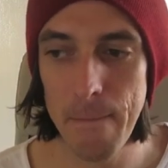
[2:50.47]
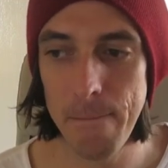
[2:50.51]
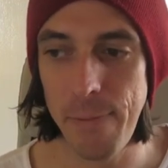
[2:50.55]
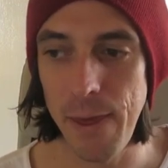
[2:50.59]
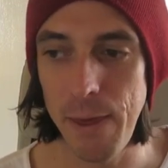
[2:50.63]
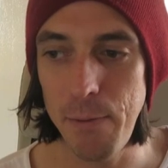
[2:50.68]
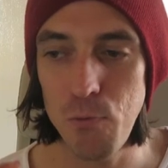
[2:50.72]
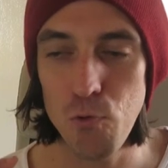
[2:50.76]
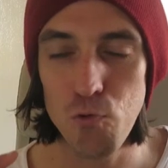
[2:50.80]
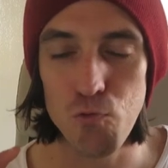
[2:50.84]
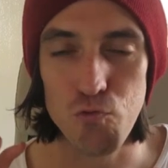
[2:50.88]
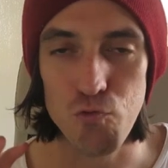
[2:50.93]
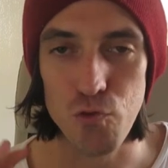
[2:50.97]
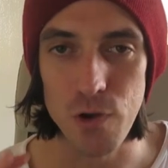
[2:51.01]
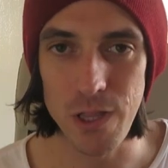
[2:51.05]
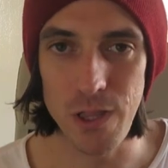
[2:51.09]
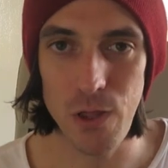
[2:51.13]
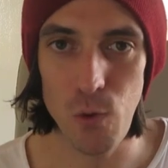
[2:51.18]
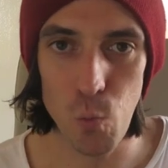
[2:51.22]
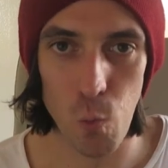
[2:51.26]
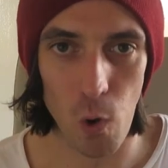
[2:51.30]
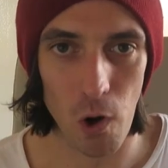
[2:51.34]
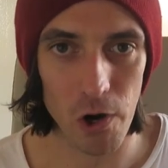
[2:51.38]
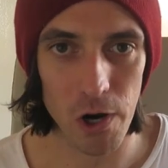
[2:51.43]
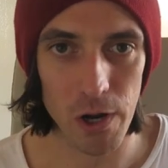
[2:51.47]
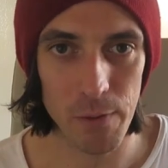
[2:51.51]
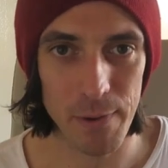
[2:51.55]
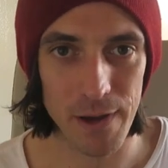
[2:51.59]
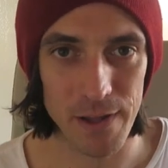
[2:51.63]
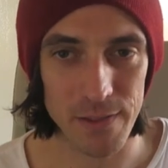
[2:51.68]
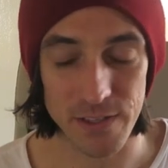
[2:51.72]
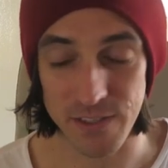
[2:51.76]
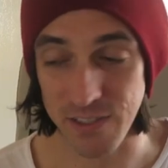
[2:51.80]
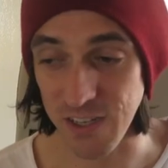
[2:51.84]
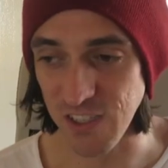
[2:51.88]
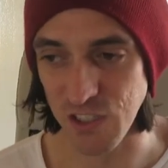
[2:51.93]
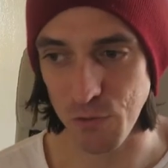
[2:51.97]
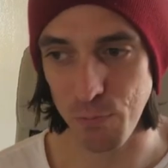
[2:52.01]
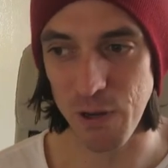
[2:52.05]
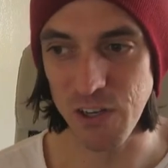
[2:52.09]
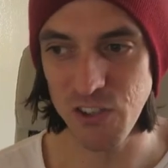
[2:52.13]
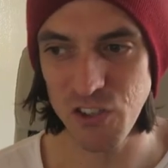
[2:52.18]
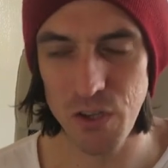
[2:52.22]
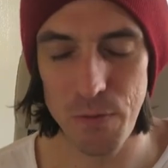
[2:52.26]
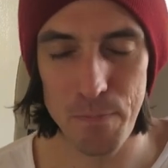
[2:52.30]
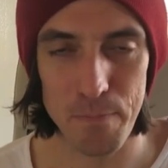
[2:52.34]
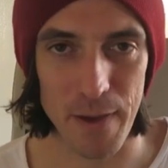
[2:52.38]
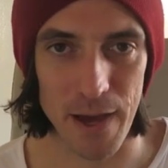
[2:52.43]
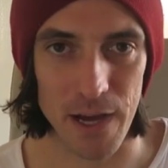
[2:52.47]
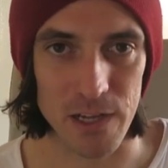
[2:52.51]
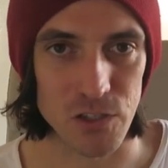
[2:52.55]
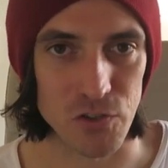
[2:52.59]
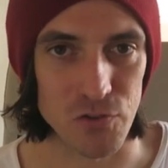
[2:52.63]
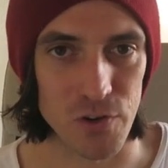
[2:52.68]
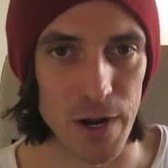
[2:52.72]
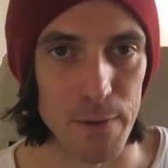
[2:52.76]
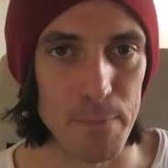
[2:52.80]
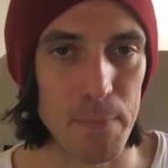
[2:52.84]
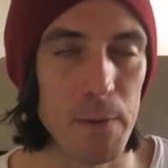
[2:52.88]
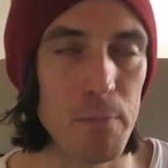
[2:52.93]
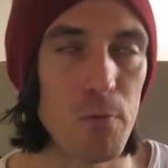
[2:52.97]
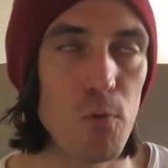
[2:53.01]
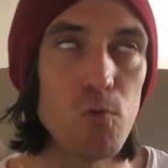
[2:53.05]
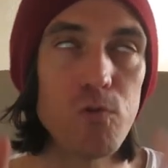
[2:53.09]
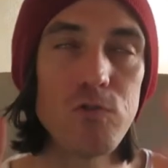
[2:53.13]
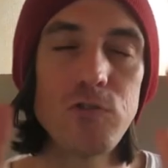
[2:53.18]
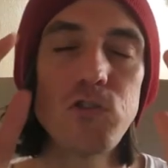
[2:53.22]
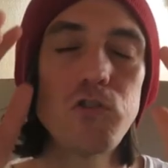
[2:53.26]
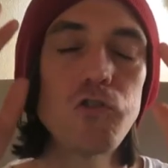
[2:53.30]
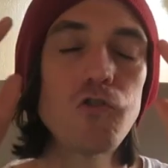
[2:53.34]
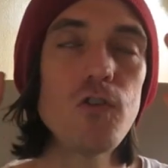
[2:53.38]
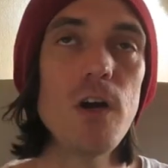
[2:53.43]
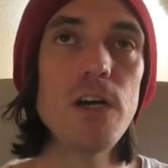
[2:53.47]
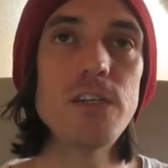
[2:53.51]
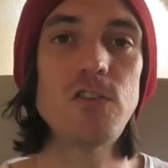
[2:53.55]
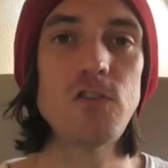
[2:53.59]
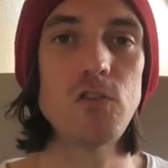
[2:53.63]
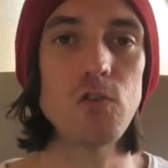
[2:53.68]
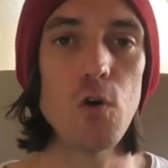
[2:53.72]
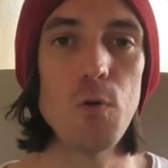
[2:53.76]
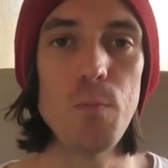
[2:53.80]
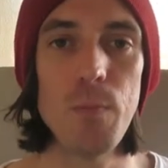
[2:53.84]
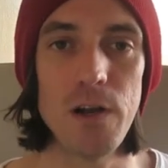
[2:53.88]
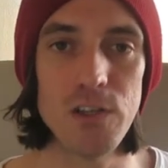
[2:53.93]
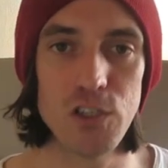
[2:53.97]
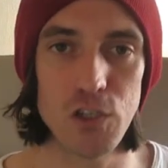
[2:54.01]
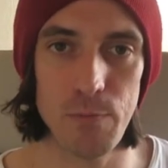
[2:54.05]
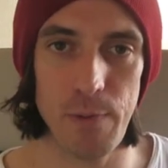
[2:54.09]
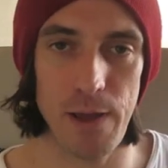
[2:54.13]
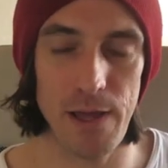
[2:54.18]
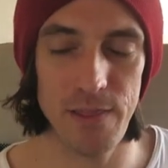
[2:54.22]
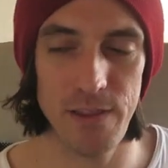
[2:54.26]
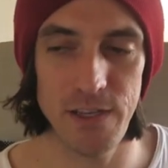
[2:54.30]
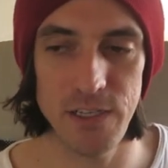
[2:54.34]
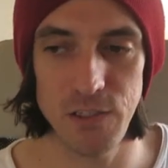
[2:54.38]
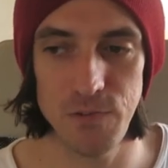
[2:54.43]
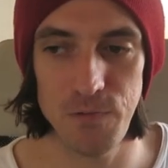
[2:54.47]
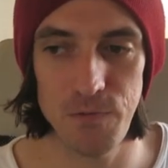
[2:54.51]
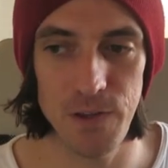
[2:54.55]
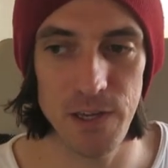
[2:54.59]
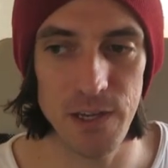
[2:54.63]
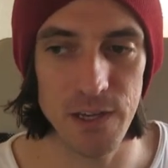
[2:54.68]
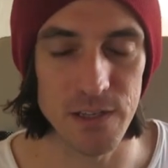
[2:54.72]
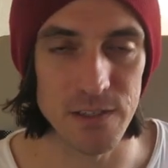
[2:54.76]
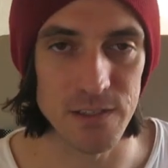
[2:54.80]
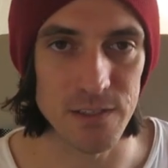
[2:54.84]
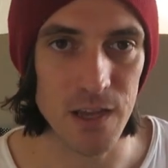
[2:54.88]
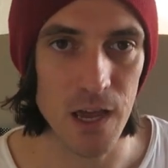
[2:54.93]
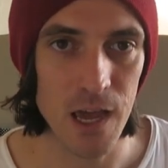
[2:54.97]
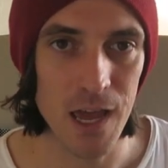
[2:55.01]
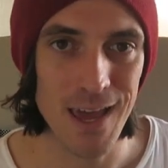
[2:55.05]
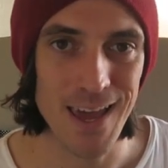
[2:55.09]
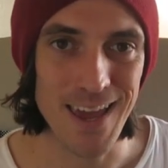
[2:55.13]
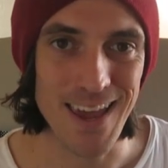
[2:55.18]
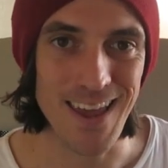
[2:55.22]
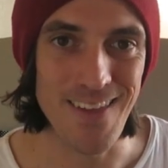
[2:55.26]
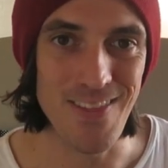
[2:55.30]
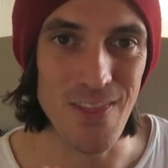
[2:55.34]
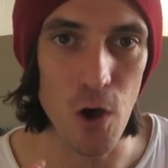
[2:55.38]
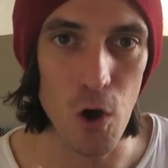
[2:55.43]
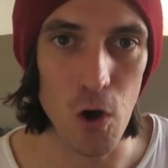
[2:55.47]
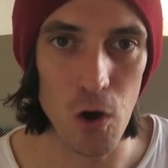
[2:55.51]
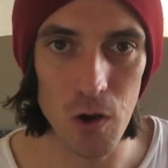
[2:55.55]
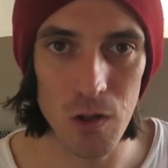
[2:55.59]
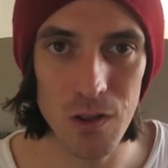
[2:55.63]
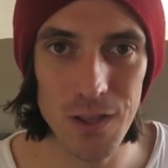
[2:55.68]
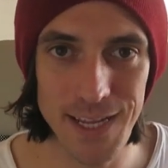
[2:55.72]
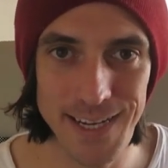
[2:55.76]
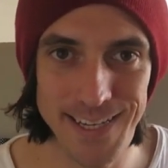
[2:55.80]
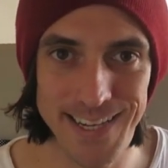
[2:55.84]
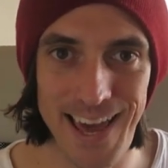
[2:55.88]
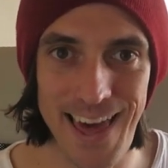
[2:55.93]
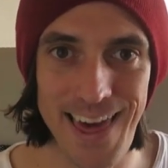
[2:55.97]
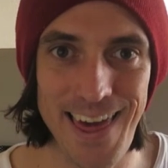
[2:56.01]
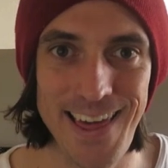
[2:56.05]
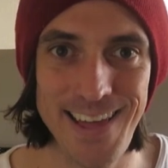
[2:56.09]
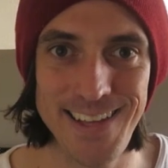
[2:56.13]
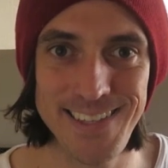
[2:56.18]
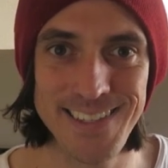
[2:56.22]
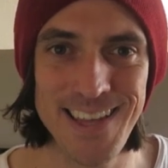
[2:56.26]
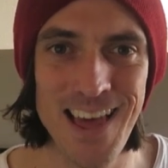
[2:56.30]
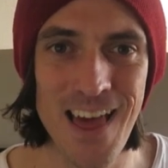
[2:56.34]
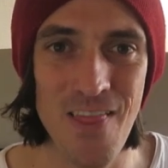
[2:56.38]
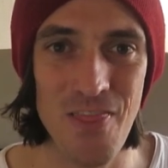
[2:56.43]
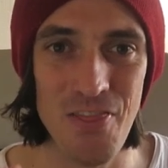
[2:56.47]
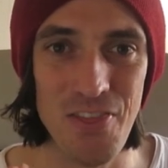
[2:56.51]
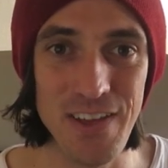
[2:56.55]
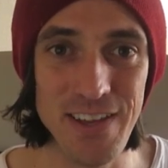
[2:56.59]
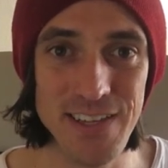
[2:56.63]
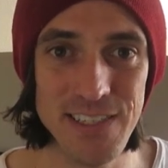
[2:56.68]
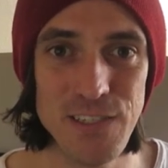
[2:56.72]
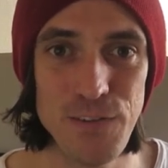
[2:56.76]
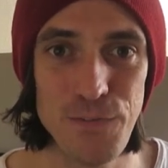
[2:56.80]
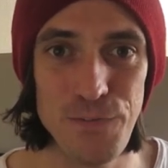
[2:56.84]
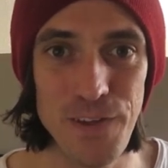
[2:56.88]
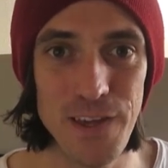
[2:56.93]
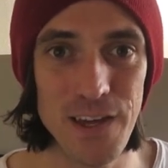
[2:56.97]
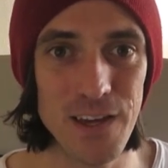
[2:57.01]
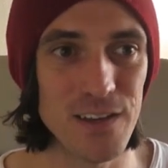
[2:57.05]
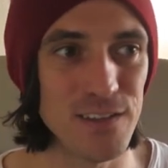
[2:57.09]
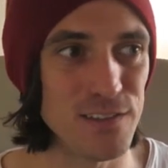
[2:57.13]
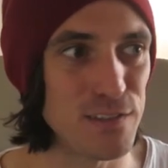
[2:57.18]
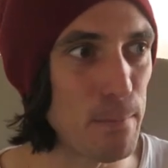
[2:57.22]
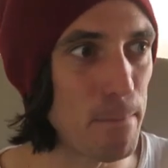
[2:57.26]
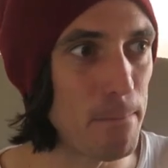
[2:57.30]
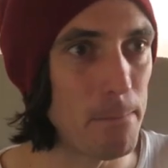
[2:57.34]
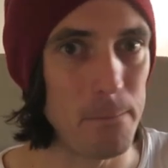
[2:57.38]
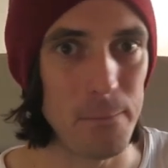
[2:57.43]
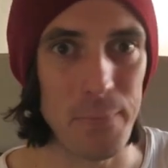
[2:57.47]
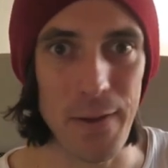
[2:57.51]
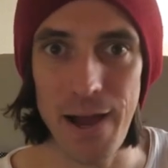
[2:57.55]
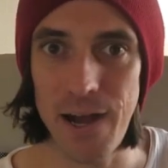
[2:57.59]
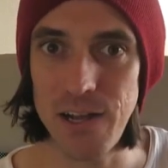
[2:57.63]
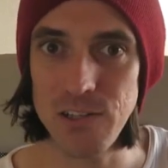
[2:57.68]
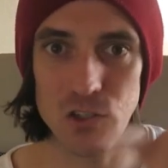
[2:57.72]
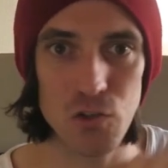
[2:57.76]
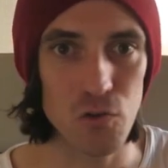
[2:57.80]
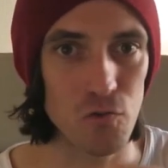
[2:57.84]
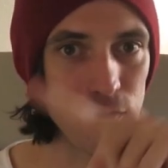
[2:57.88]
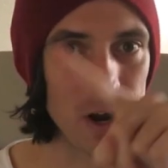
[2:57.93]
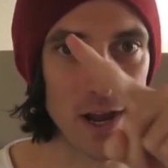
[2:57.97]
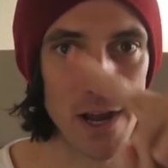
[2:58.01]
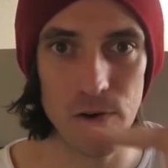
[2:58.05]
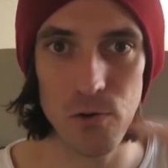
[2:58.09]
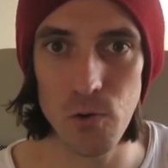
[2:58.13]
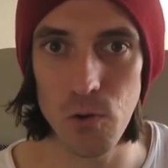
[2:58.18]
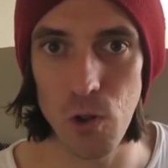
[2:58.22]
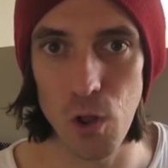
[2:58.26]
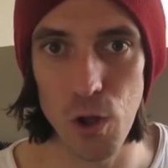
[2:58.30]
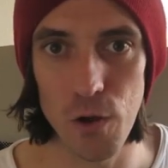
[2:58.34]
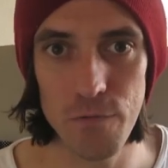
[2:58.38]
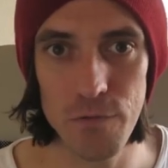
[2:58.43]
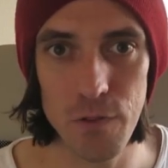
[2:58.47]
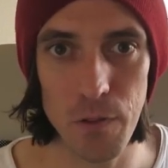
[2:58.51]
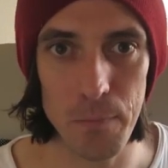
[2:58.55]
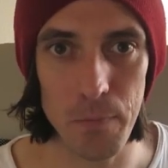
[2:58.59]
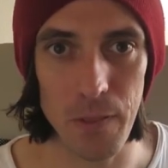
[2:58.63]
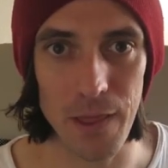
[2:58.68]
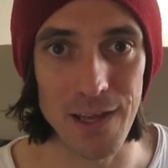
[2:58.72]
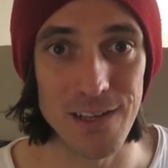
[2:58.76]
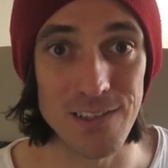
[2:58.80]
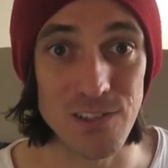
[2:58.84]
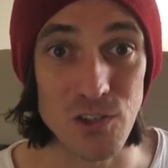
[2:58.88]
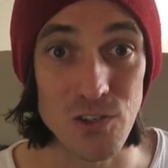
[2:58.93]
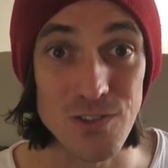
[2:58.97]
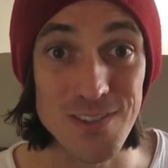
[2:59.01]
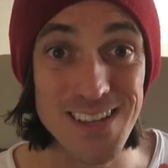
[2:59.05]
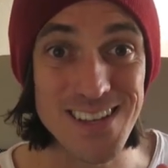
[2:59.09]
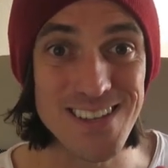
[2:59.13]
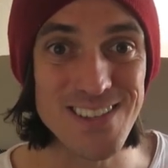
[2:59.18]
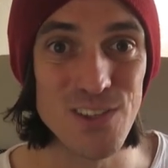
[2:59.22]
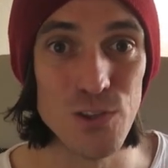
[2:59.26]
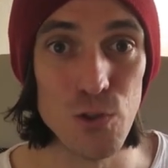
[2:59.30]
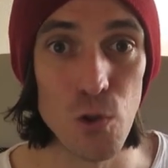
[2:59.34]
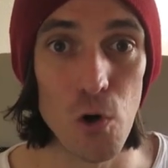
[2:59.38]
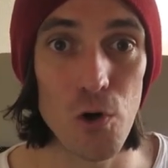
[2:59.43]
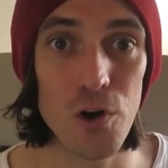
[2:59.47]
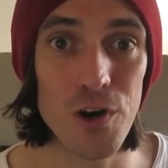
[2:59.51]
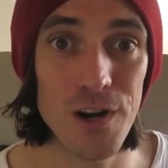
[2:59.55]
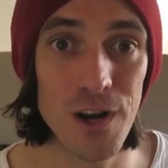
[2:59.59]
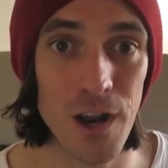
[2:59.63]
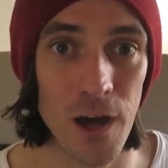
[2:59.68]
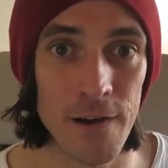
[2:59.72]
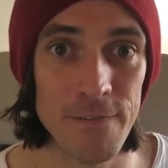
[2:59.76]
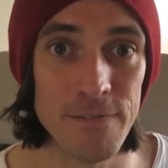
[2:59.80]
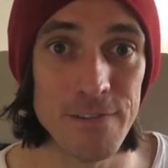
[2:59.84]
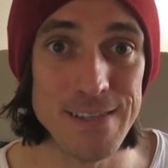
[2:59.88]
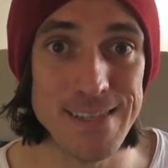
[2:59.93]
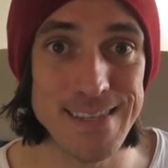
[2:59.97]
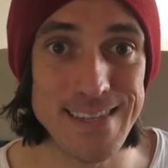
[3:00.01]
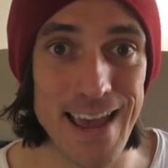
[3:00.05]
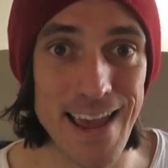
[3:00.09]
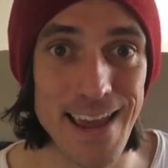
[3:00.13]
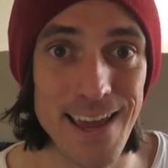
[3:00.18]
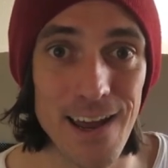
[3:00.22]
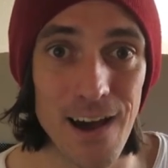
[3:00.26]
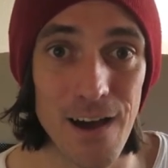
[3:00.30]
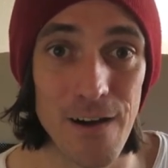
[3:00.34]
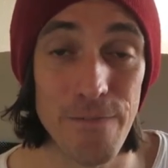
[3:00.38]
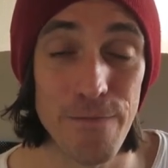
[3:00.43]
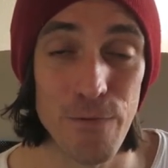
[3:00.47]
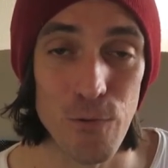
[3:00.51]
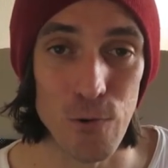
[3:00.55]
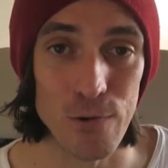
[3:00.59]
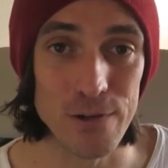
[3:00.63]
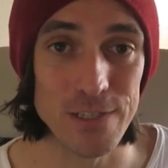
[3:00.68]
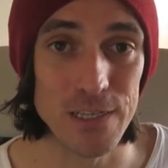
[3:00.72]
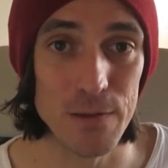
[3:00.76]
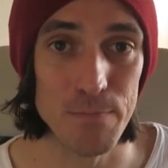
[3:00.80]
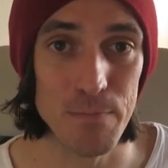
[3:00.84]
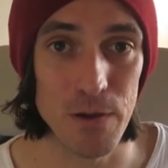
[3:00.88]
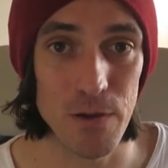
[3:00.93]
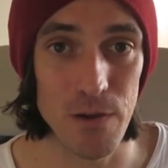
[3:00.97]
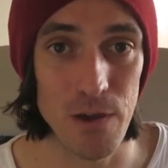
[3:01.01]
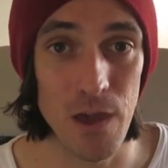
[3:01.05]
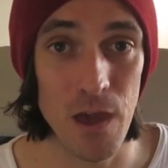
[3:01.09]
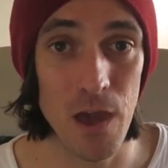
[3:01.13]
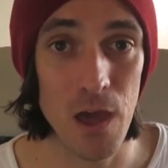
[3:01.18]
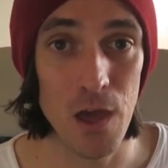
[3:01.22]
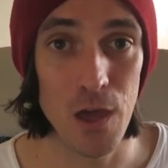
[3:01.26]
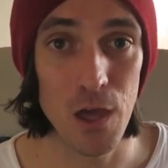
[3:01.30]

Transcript: People really worry about this, especially bounce rate. People stress so much about these figures. In the early days, these figures bounce around all over the place because there's not enough data for it to be